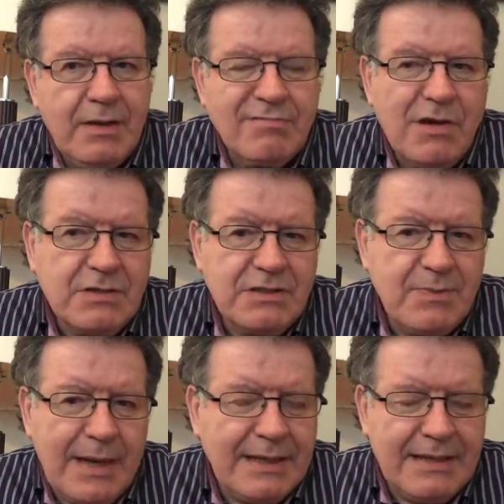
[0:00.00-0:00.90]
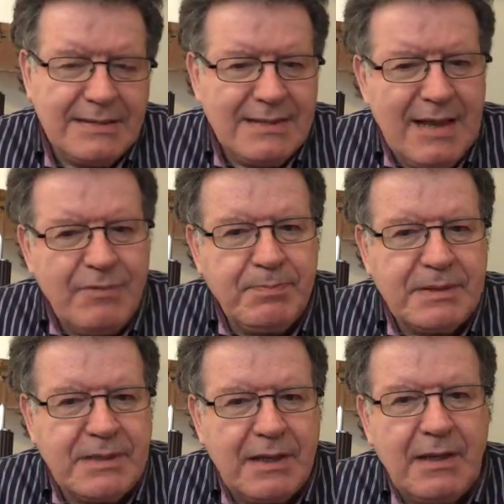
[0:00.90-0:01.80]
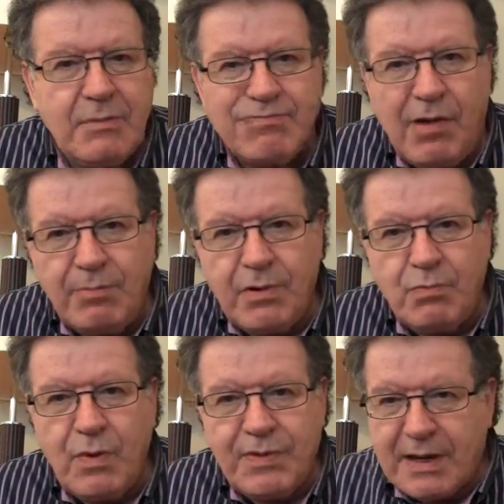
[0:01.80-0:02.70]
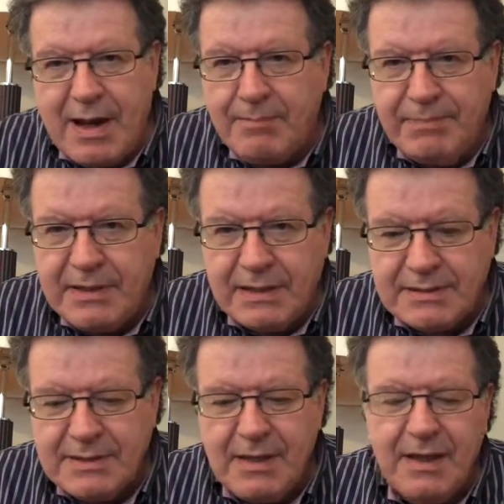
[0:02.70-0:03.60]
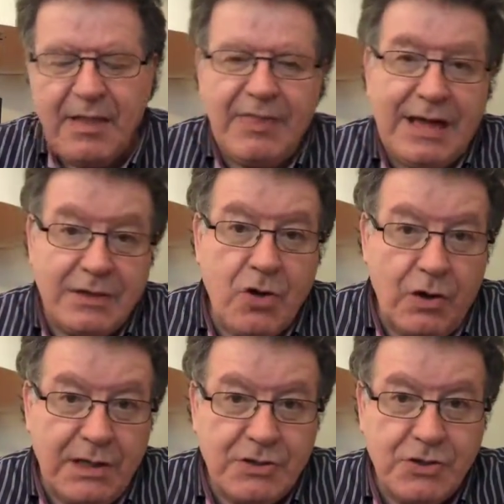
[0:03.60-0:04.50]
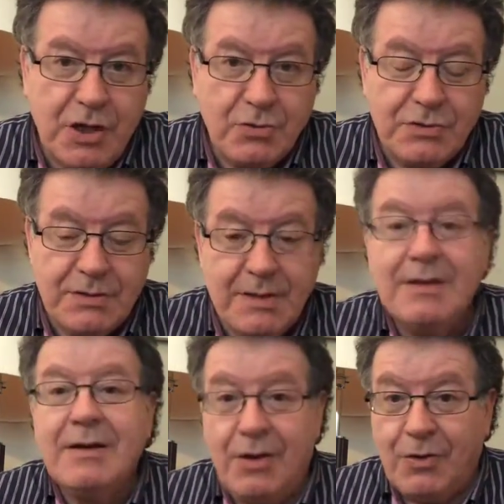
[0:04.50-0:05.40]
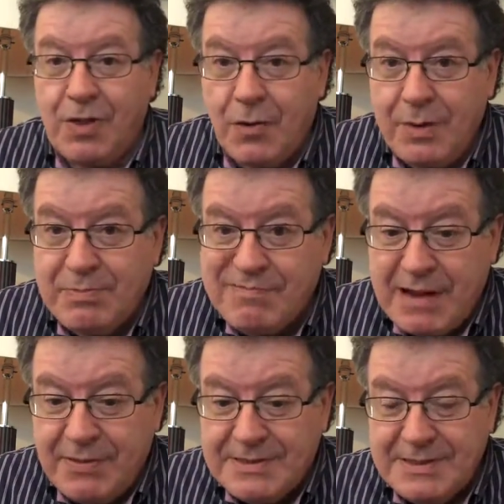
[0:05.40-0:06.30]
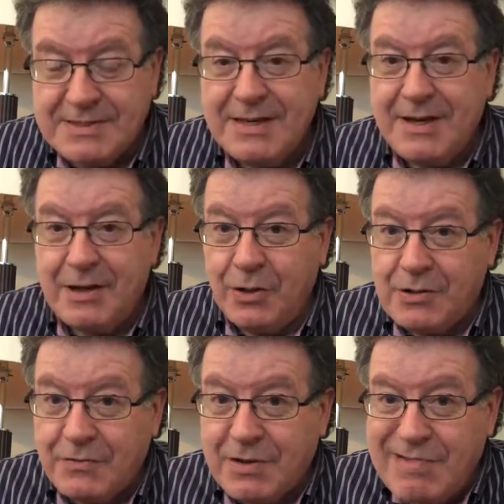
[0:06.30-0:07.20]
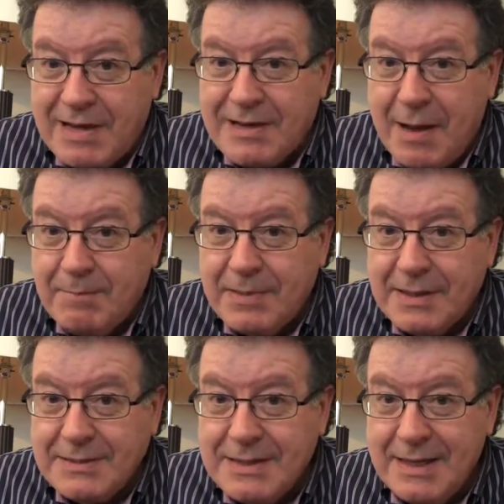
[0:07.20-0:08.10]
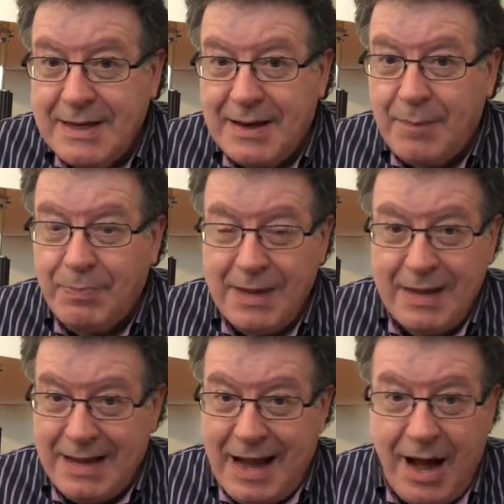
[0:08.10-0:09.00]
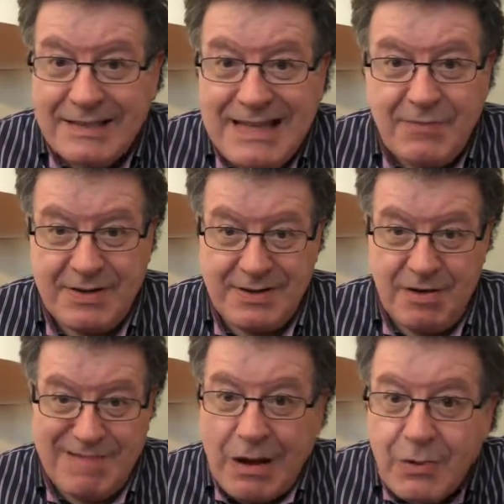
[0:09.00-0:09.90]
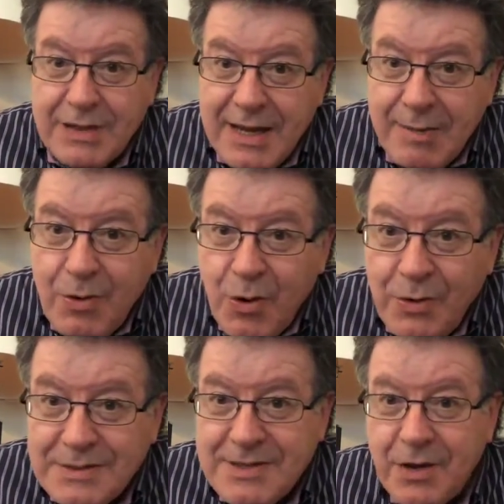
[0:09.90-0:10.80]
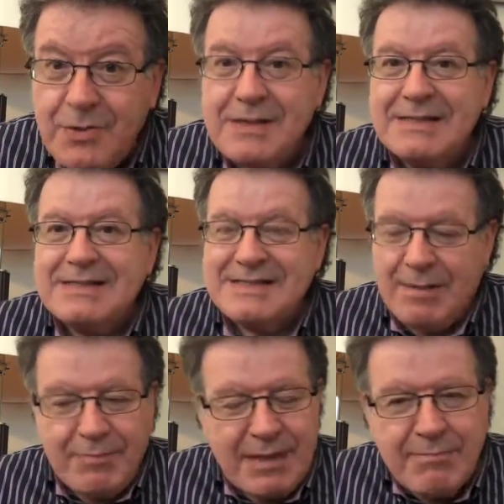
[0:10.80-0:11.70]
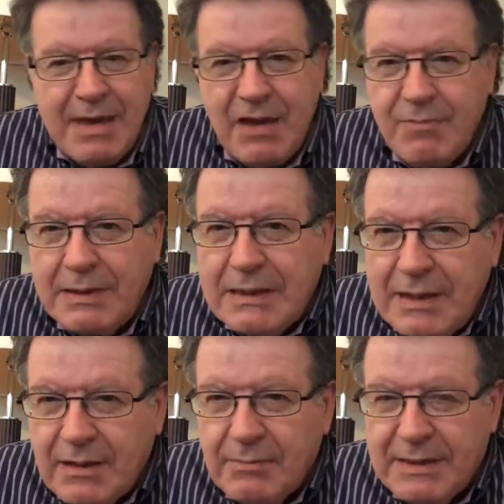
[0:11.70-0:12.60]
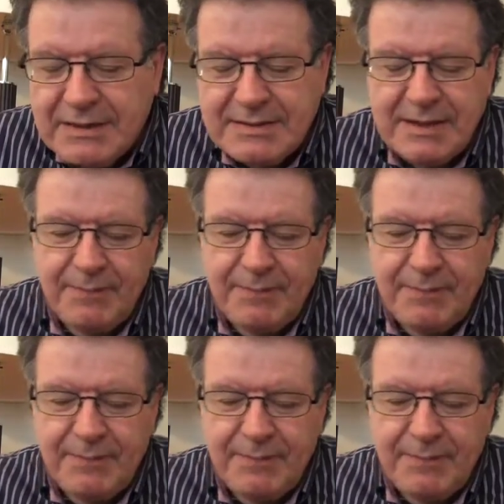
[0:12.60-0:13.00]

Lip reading: Rosenzweig doesn't have a particular problem with the companies that Collins chose, although in parenthesis, a lot of the great companies aren't even around anymore, so something may have been a little bit